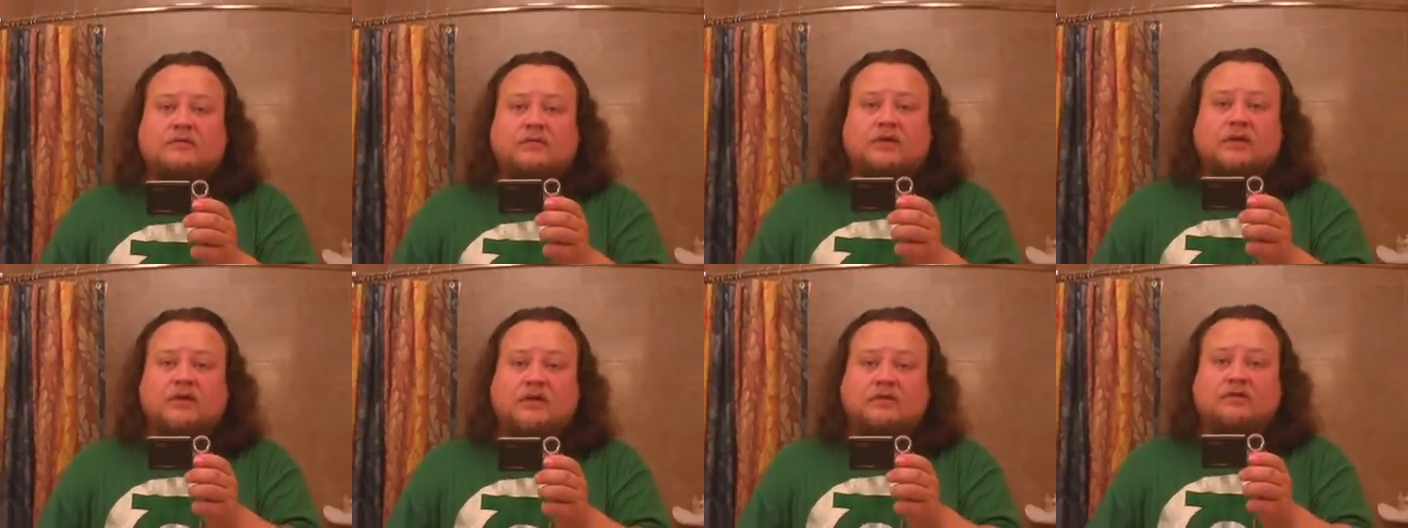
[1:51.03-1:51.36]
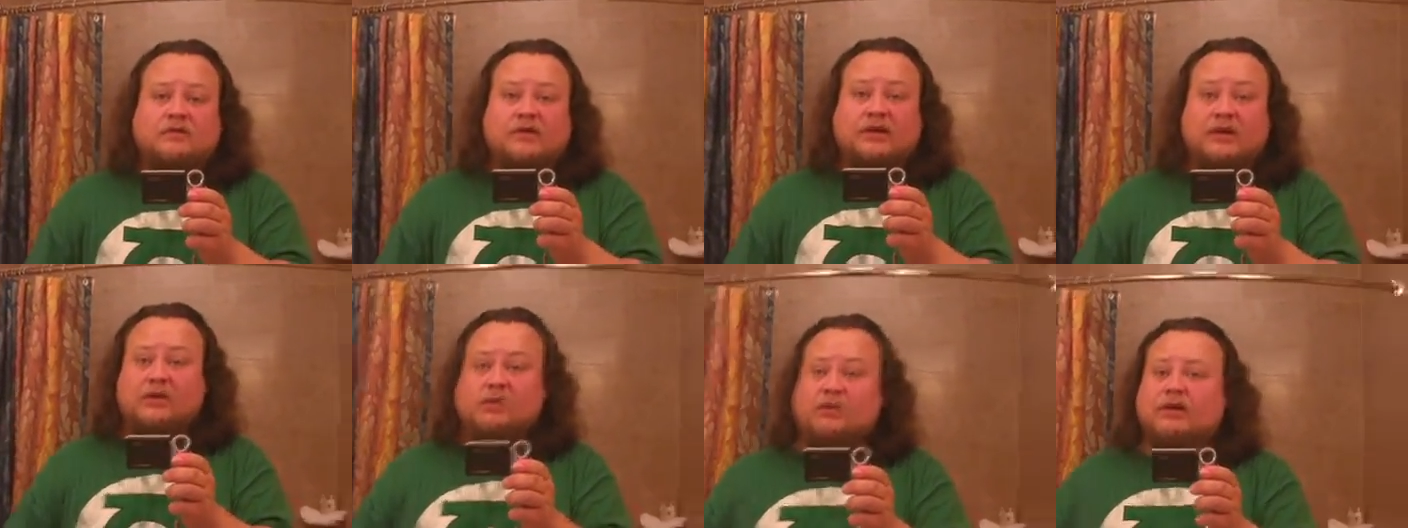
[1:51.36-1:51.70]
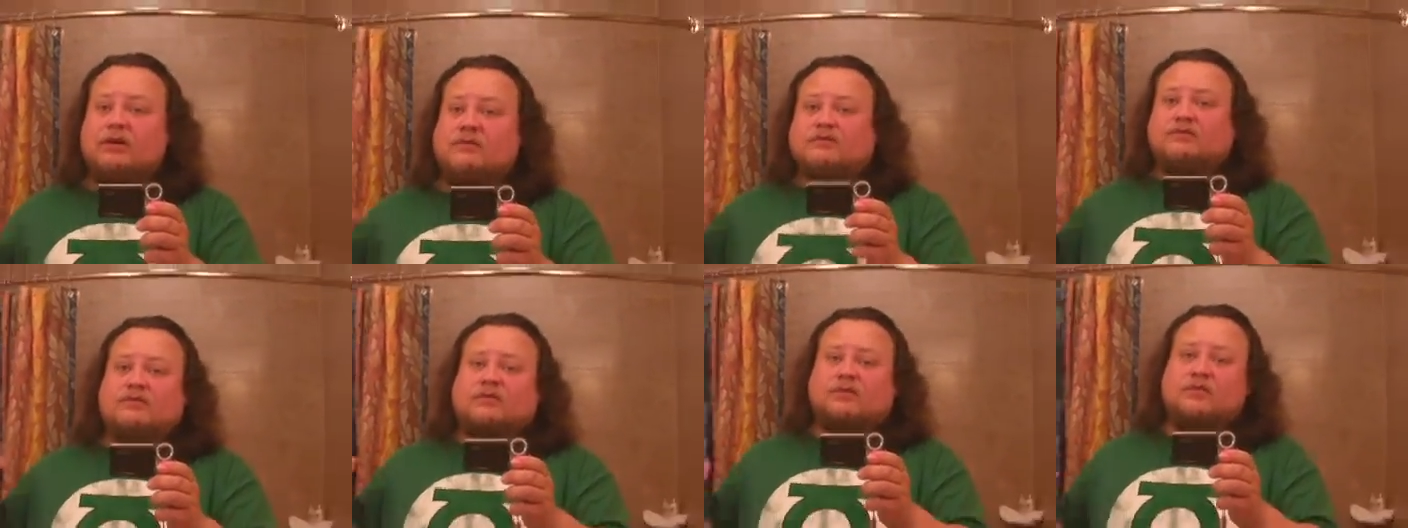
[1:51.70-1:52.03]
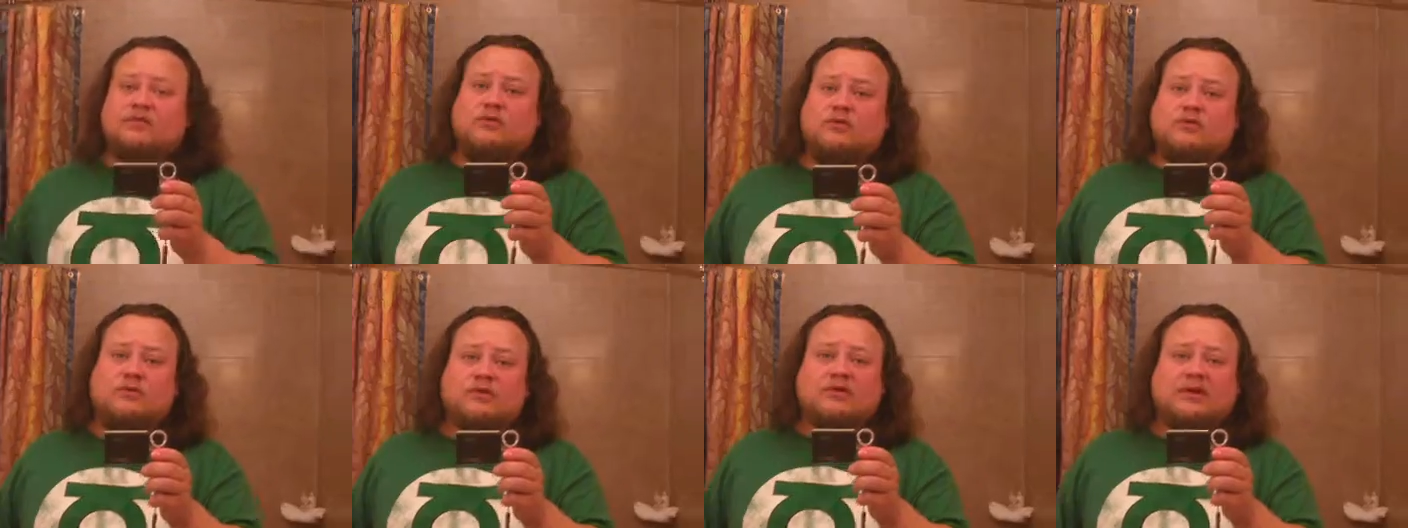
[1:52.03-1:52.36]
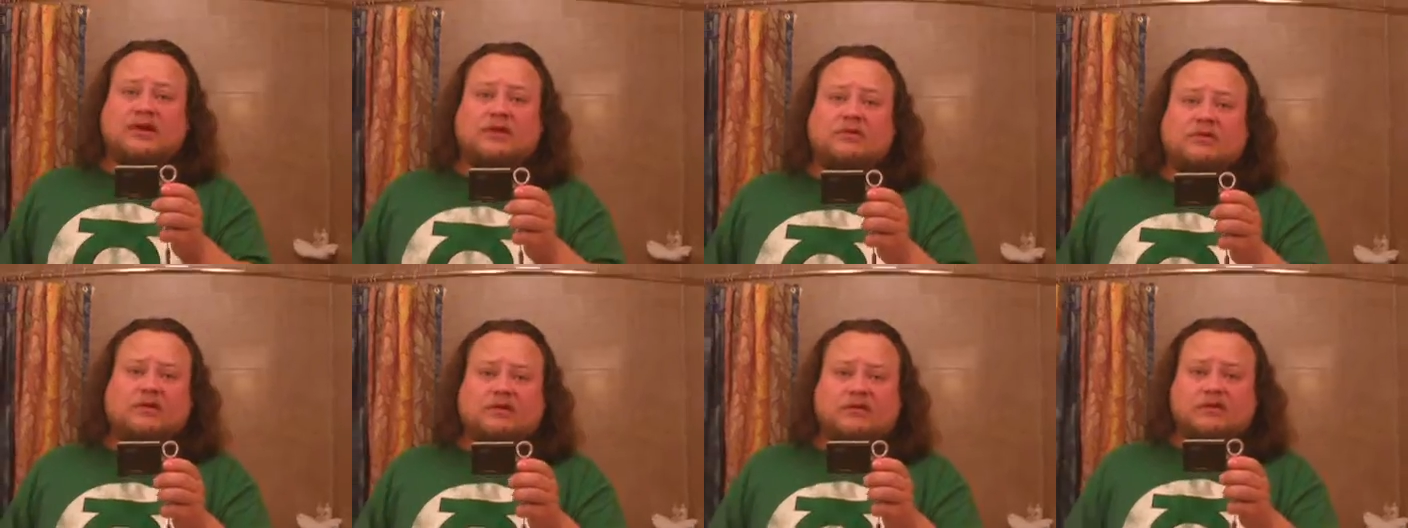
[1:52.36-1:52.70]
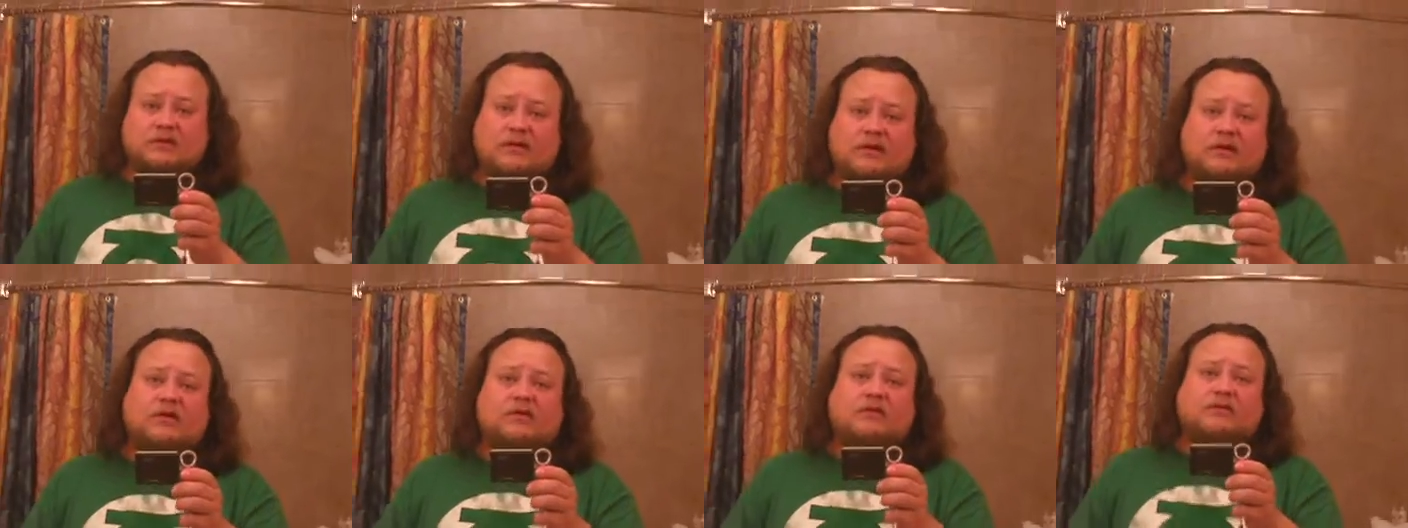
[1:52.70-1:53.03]
We got a great view. You can't really
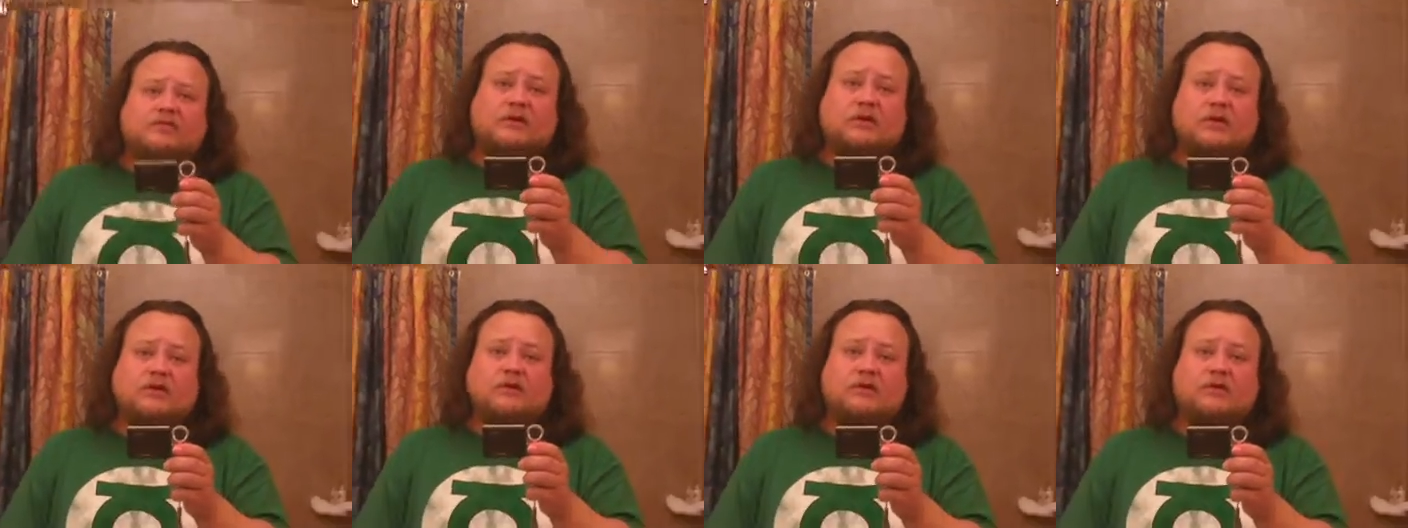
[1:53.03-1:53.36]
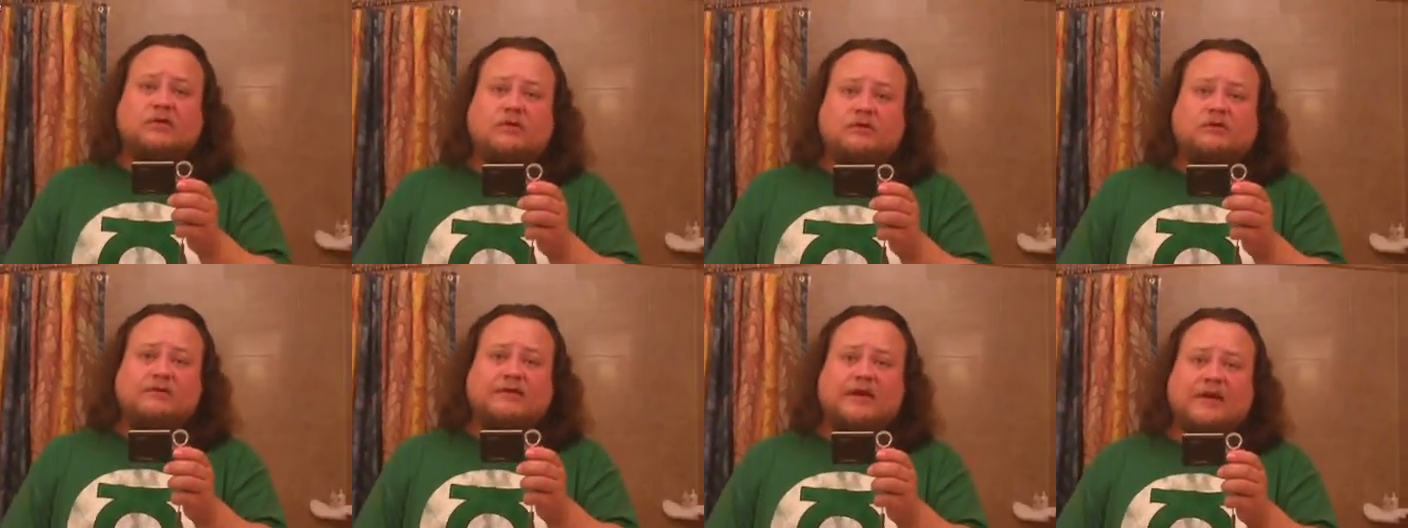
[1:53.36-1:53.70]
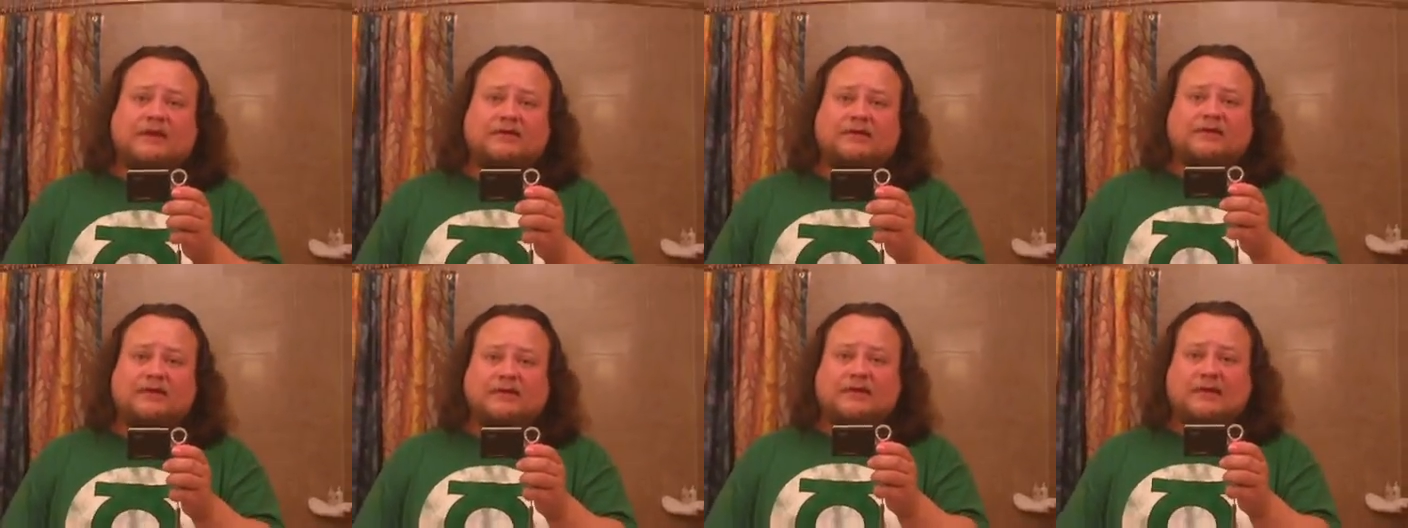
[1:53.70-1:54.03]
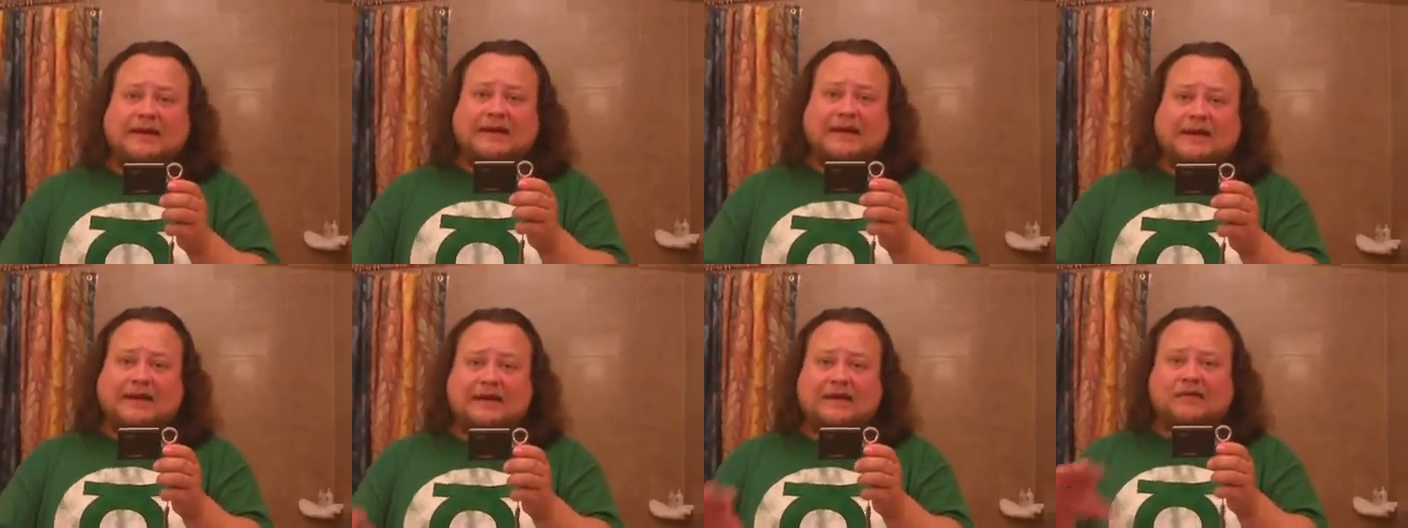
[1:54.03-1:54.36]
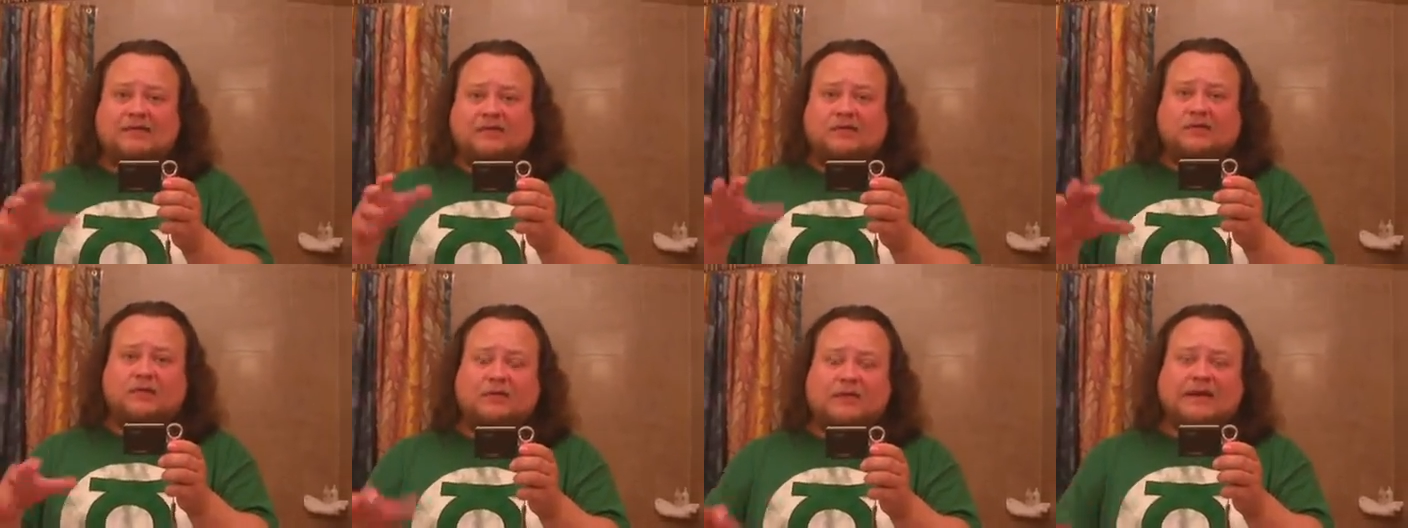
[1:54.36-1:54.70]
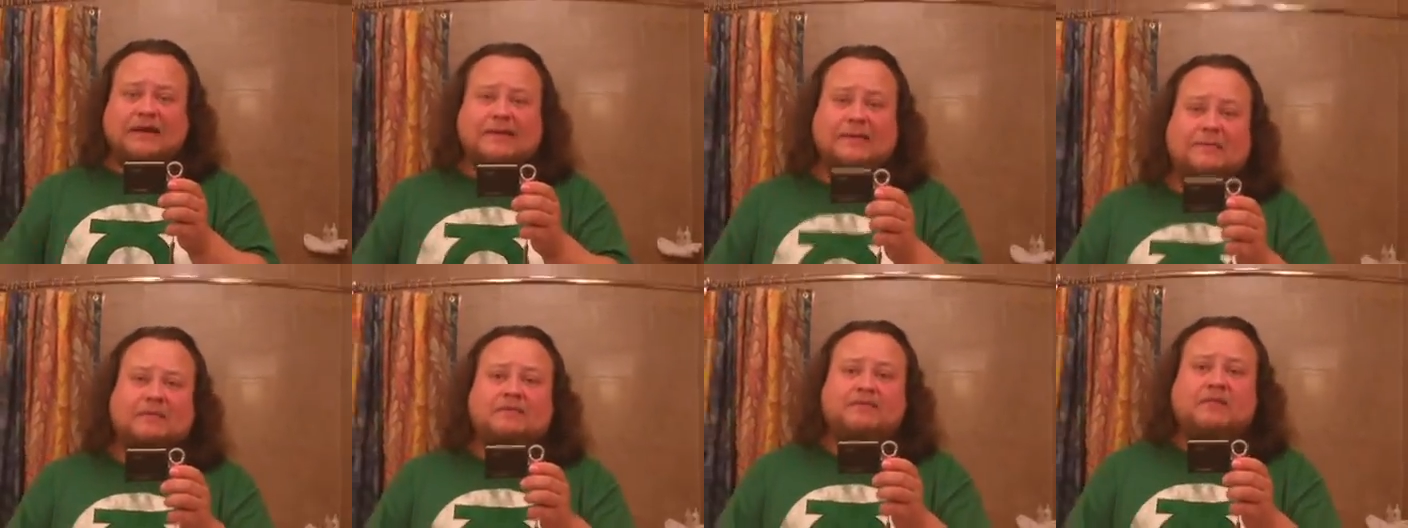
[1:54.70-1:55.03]
see it on the video due to the fact that the lighting is so
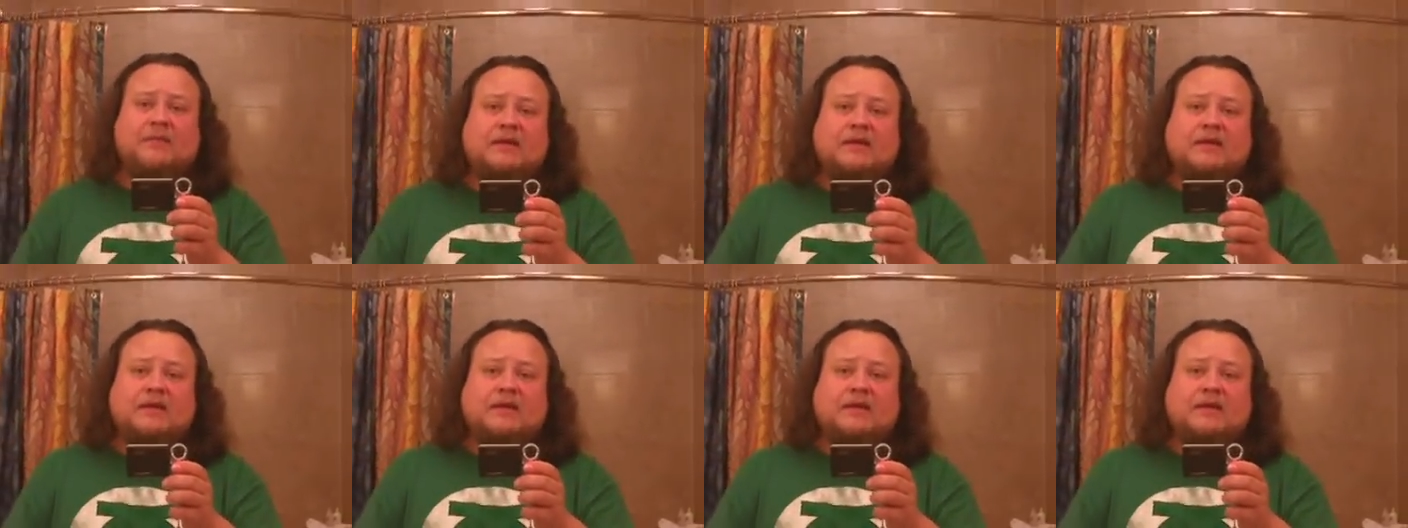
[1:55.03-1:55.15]
bad.